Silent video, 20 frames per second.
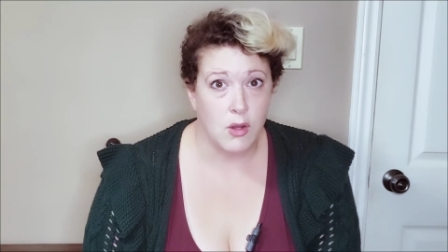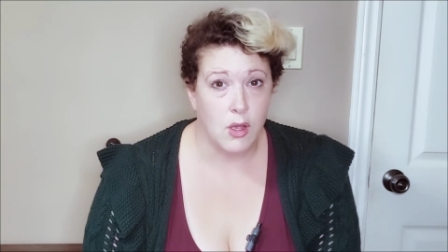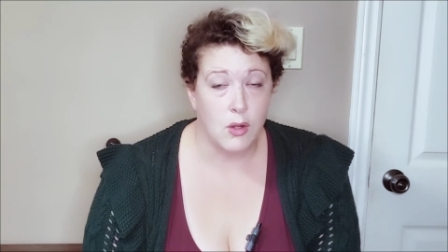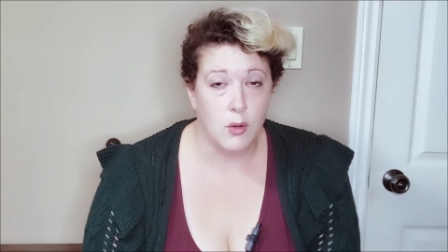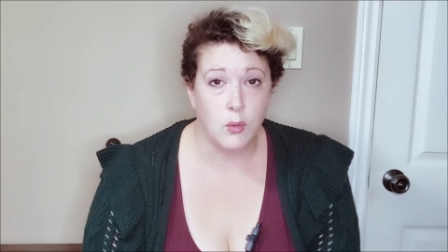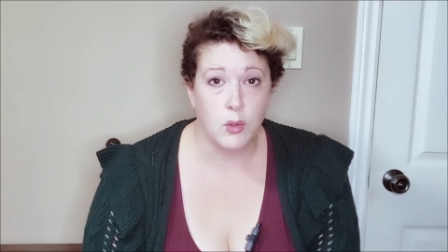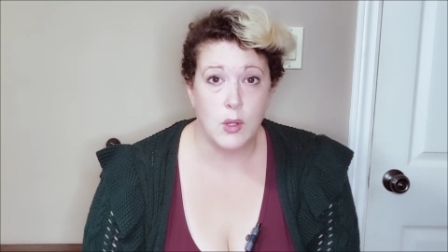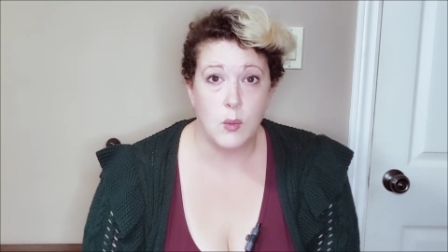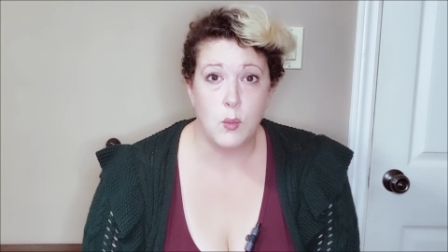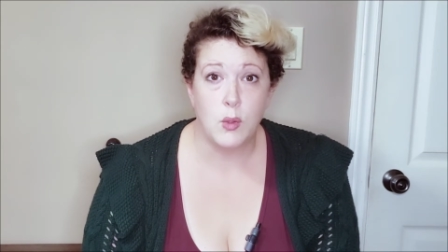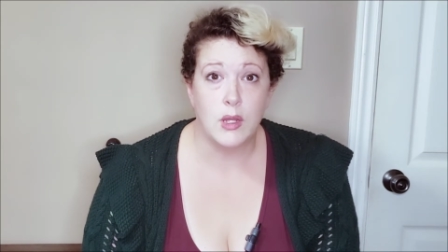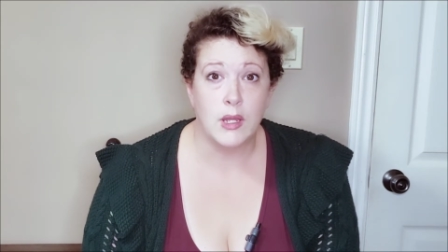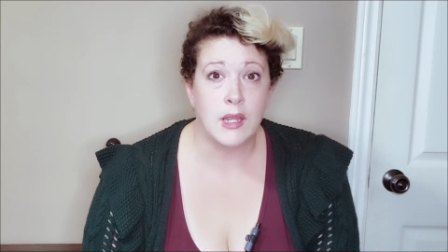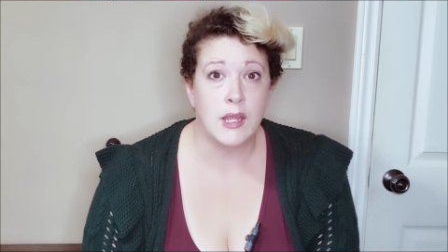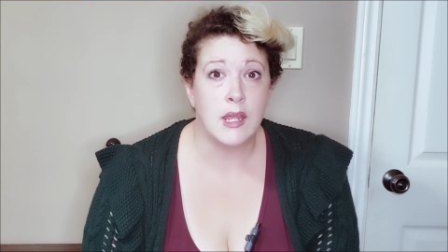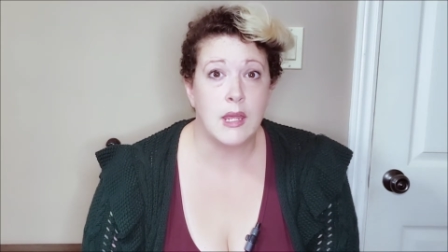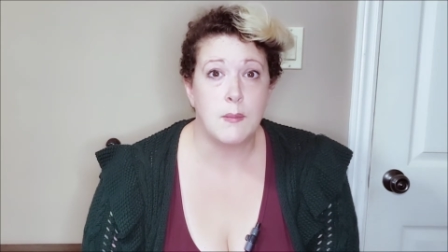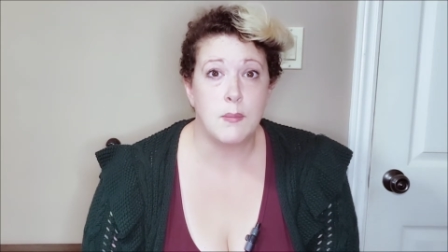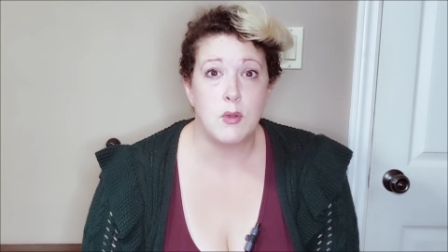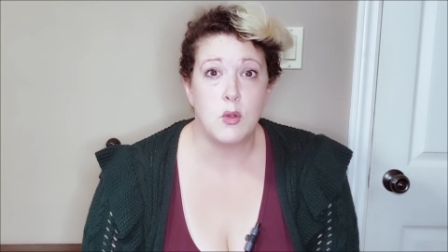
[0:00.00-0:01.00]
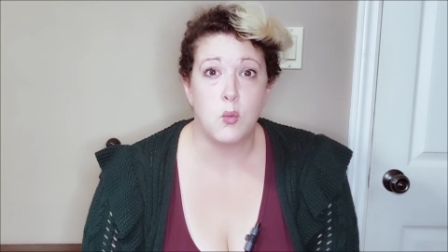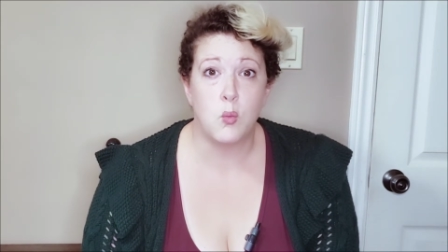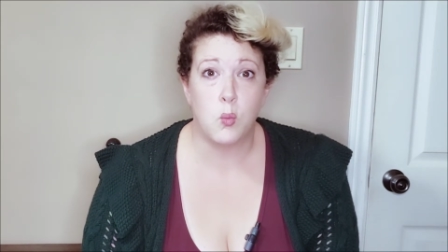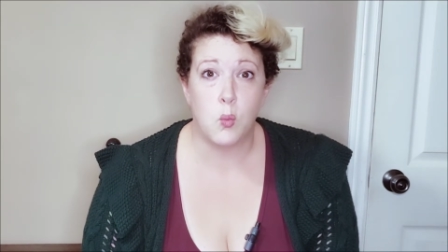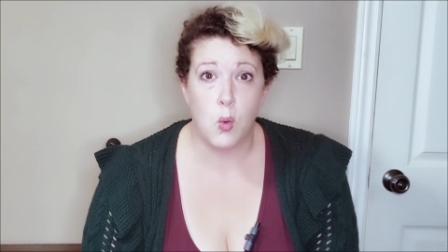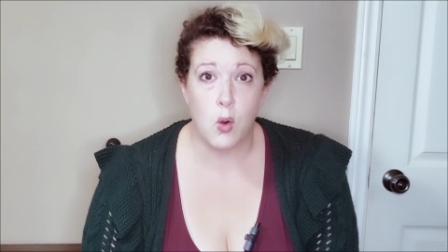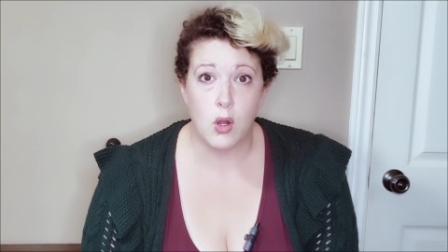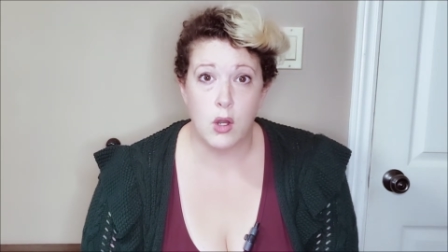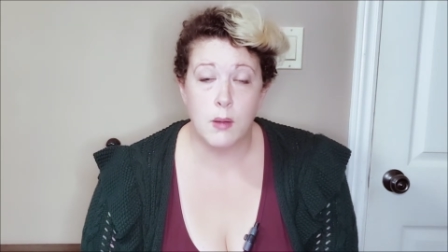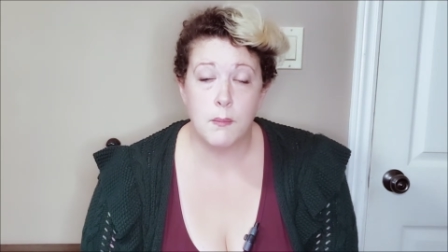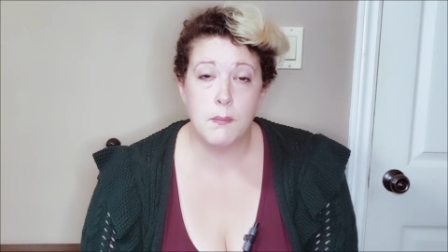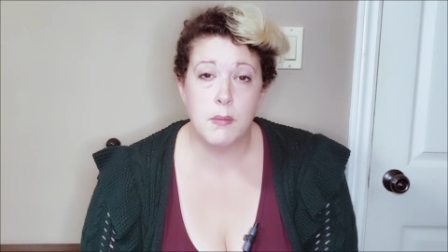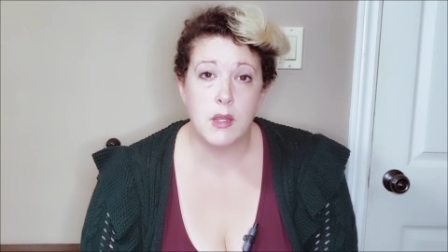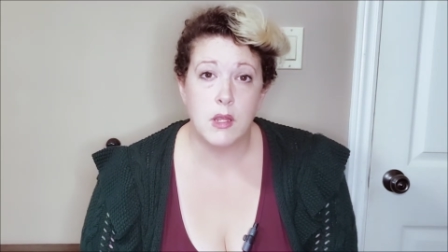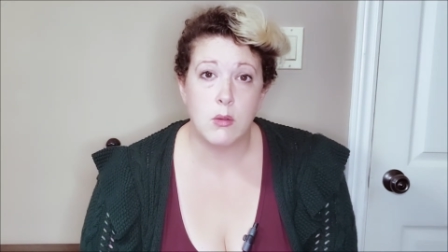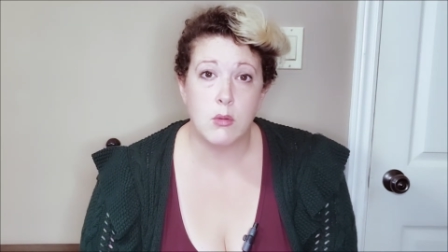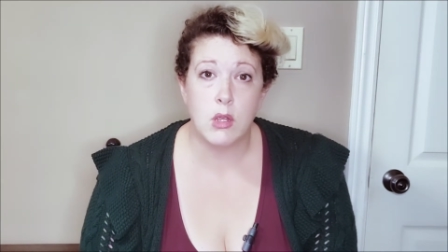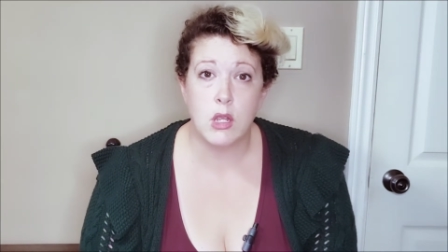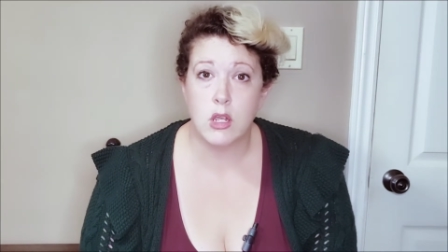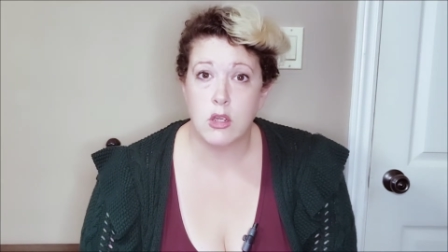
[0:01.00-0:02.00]
Not only will it keep you warm,
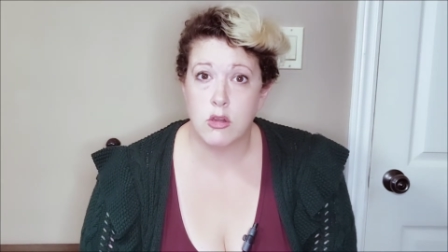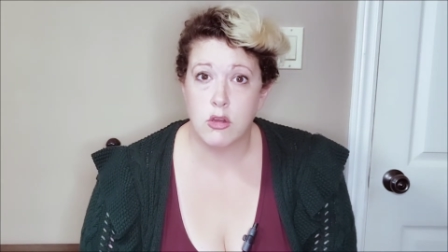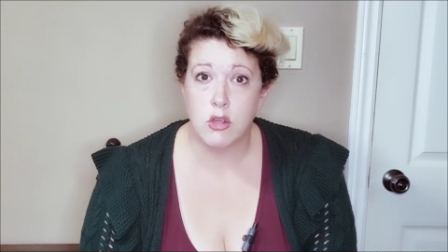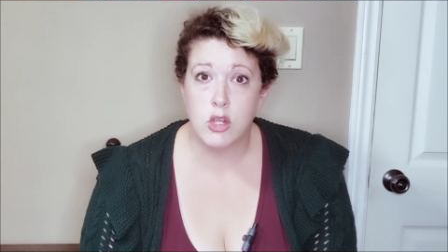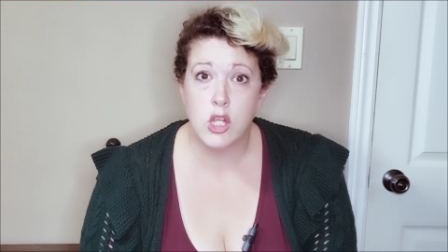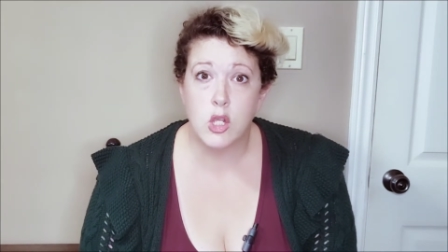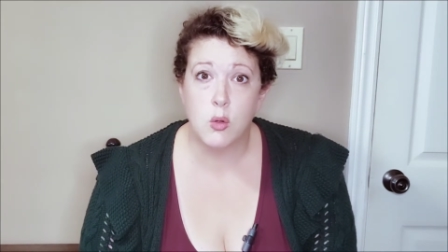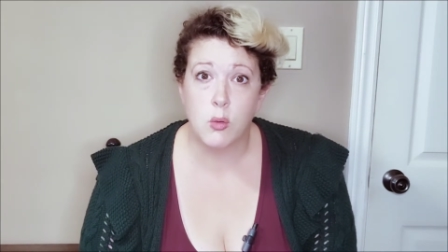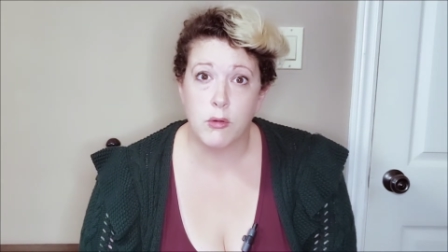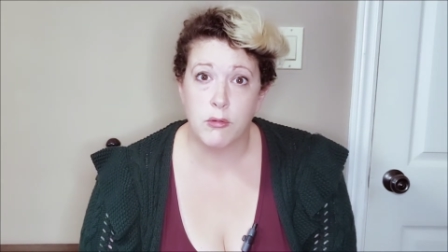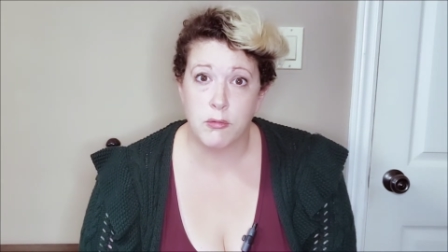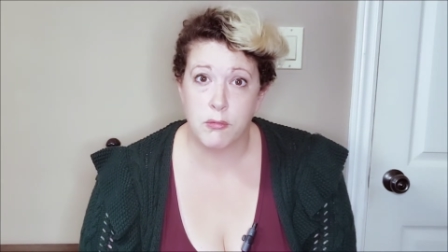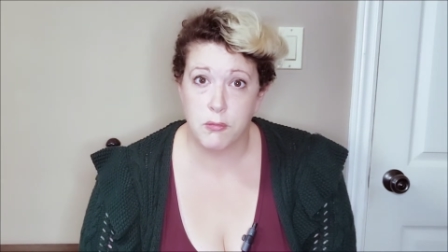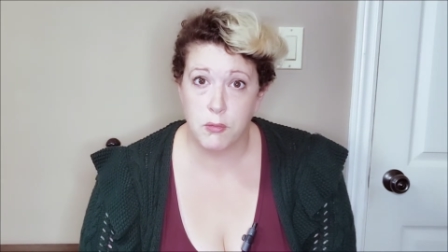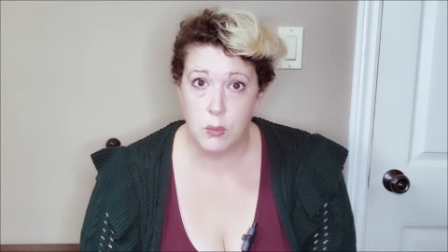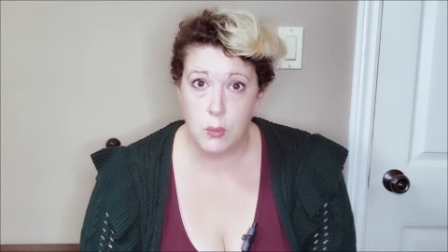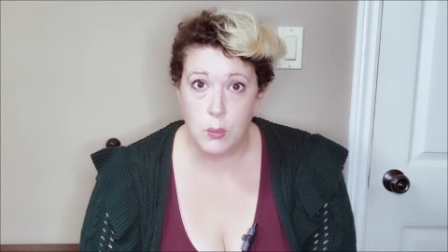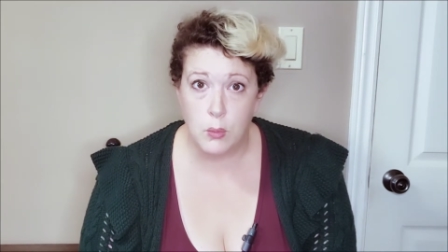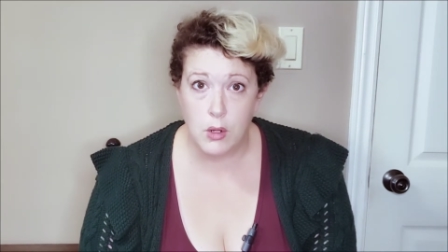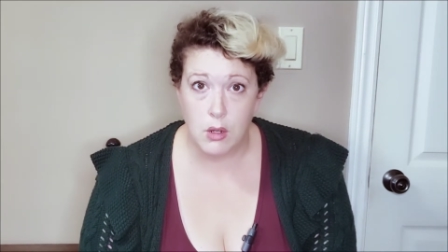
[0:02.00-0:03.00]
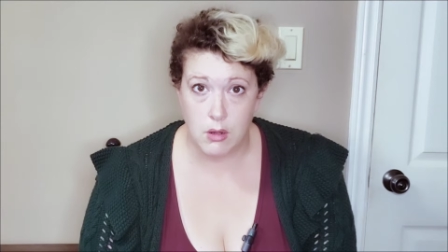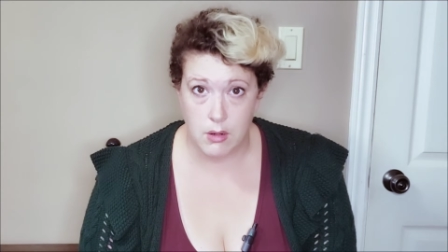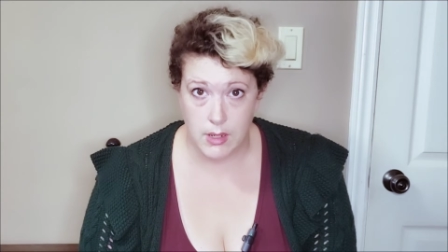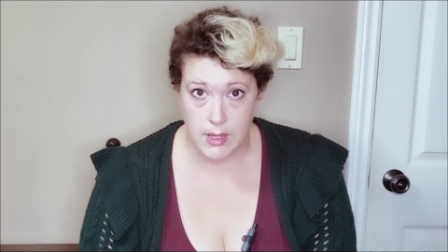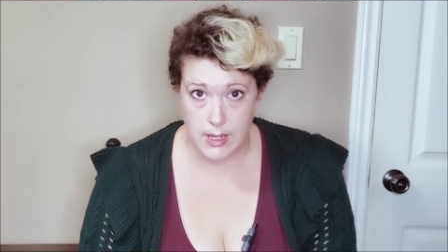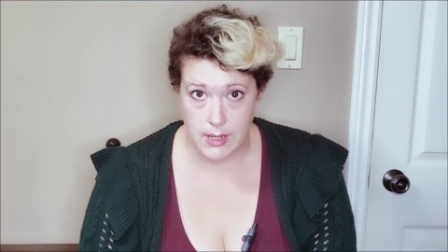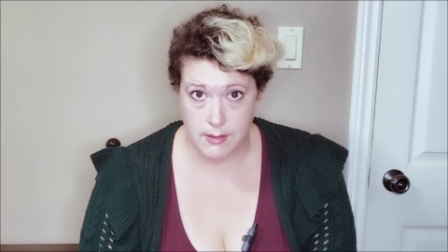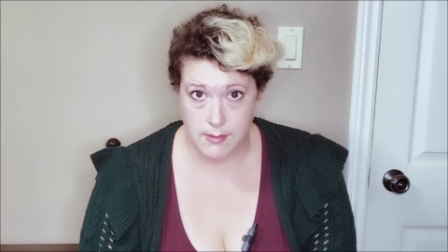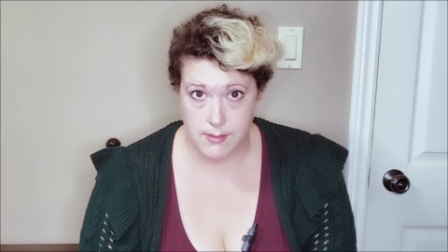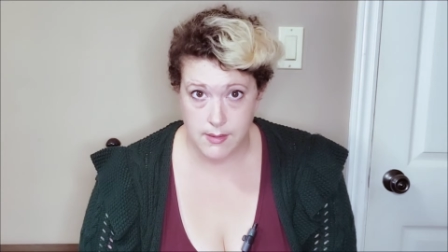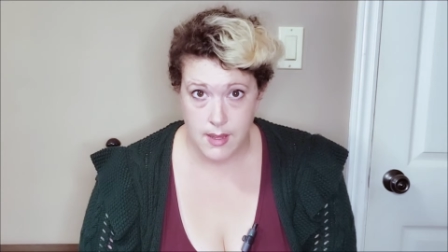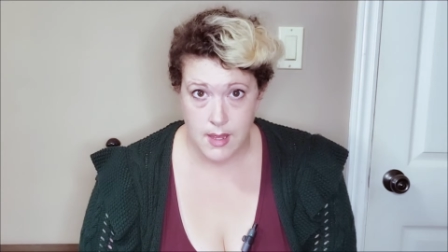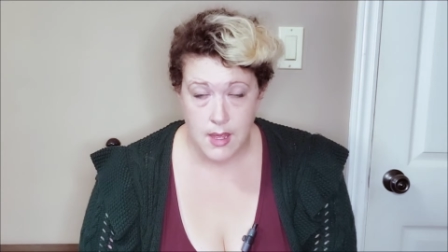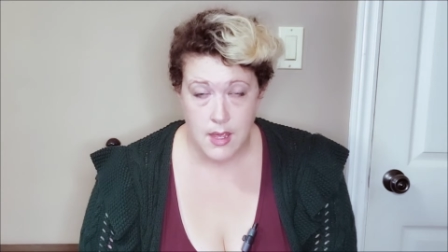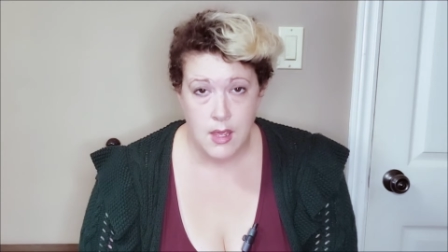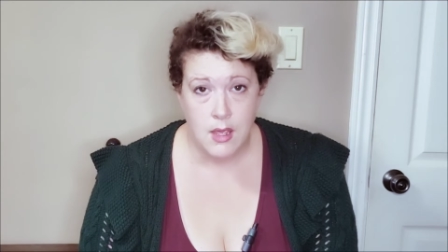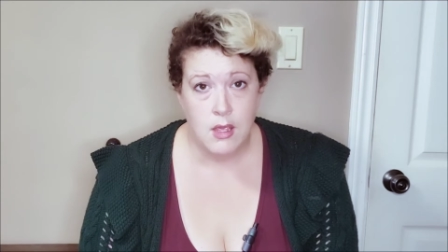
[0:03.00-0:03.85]
but you can cook your food on it.